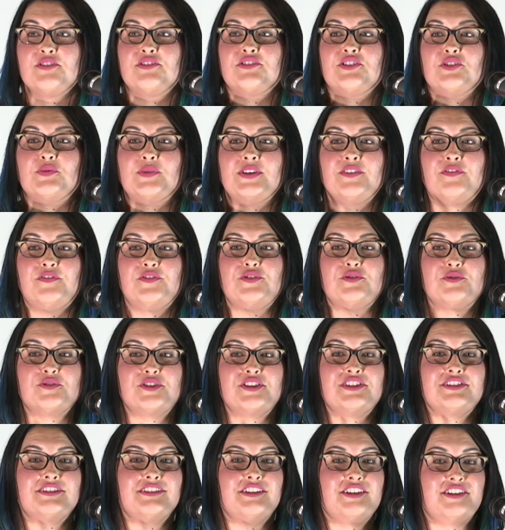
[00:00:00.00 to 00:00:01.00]
So if you
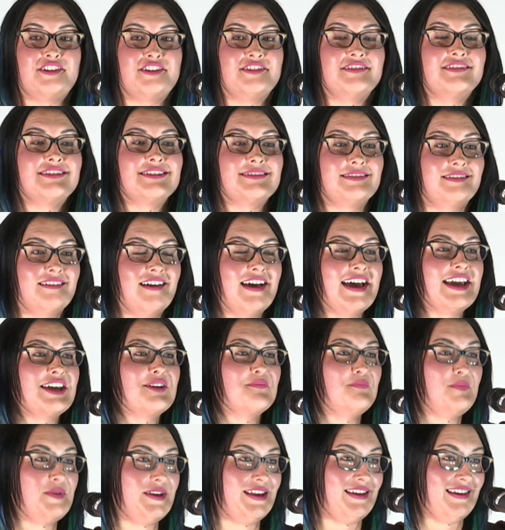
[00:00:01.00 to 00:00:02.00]
can learn to
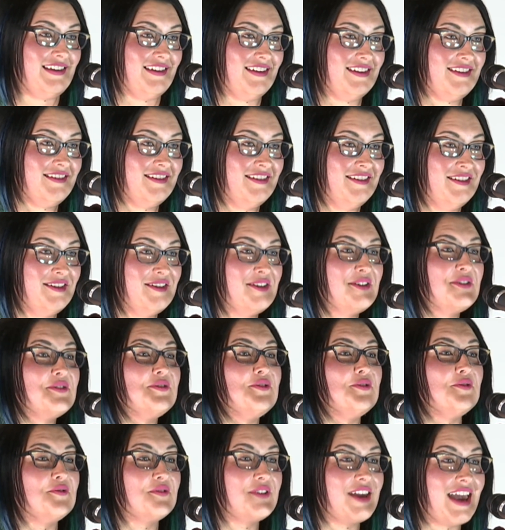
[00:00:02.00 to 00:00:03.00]
like beer,
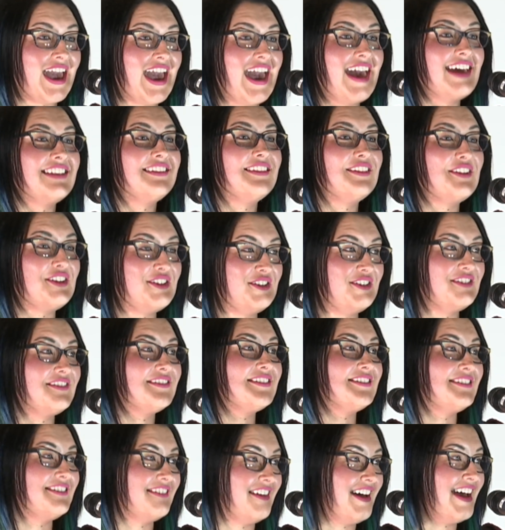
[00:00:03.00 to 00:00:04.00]
you can
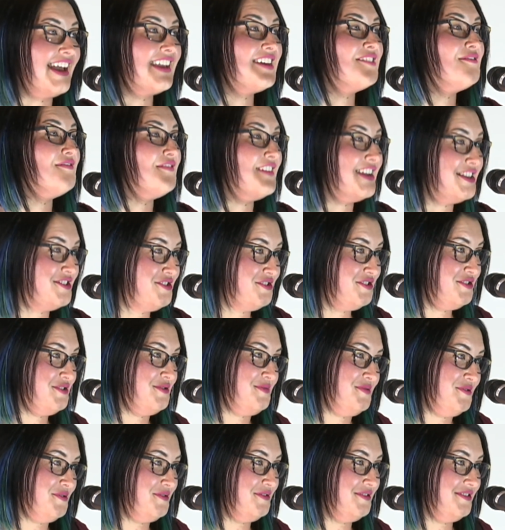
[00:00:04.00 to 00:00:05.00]
learn to like
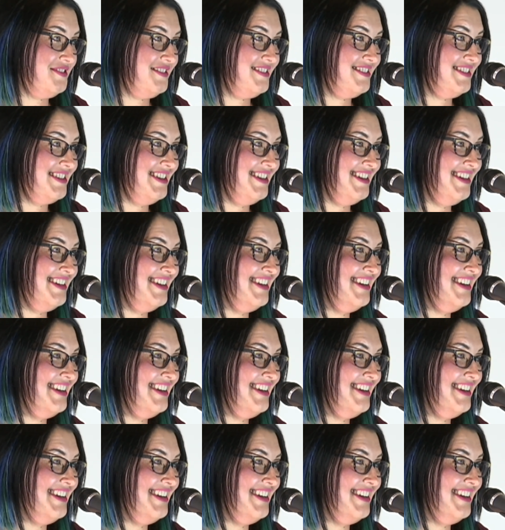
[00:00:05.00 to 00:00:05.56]
vegetables.